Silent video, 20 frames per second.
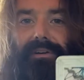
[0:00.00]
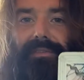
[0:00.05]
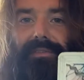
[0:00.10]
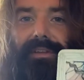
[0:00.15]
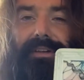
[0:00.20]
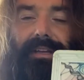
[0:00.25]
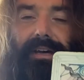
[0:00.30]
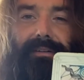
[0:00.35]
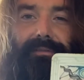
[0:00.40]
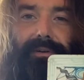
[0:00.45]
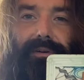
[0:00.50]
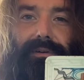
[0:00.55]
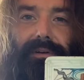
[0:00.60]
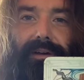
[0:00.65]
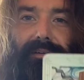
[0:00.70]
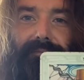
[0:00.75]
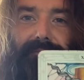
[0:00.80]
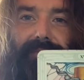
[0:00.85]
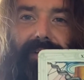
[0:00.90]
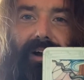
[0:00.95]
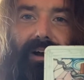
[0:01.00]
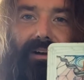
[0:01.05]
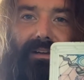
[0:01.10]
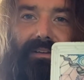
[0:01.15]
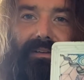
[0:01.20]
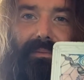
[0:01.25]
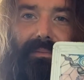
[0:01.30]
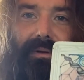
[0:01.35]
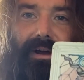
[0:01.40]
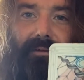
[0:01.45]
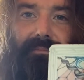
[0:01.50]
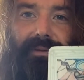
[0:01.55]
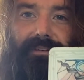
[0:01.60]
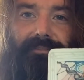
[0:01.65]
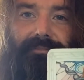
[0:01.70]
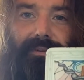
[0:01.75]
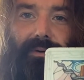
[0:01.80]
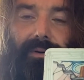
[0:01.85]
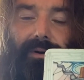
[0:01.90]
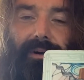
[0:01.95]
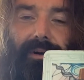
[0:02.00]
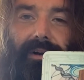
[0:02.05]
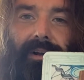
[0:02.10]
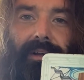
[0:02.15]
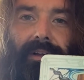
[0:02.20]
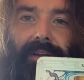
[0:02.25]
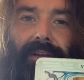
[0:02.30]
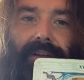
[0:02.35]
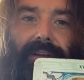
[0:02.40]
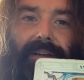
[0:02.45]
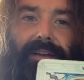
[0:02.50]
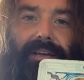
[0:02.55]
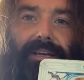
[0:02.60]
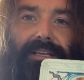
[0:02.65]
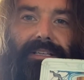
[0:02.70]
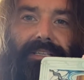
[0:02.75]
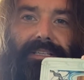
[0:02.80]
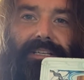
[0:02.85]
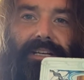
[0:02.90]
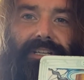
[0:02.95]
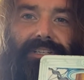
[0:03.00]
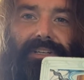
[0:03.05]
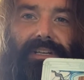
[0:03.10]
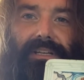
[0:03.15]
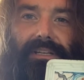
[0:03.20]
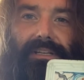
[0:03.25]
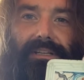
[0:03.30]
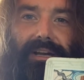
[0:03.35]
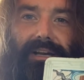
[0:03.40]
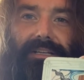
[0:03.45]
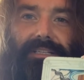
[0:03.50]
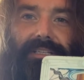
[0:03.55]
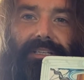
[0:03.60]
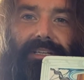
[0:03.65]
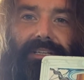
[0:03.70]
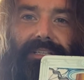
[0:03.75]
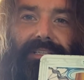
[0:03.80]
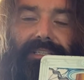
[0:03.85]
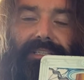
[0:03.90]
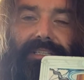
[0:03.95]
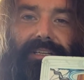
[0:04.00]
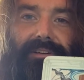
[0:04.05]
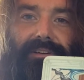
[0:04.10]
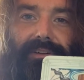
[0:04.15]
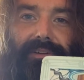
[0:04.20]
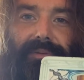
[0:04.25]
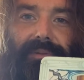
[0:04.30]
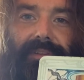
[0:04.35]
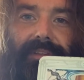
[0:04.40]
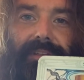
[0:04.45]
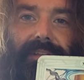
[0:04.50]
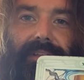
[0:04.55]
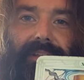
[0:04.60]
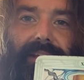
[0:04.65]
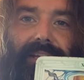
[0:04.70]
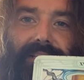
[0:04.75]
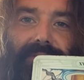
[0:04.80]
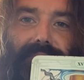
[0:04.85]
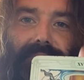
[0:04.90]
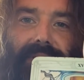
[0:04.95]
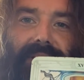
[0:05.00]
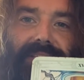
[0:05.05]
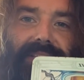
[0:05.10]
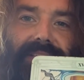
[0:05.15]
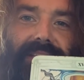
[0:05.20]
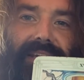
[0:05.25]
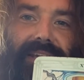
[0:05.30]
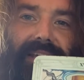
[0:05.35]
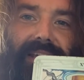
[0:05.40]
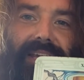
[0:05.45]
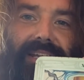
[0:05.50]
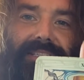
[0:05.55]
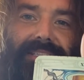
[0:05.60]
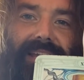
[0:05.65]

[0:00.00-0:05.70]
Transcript: the devil I've talked about before, is essentially lux concealed. It's missing its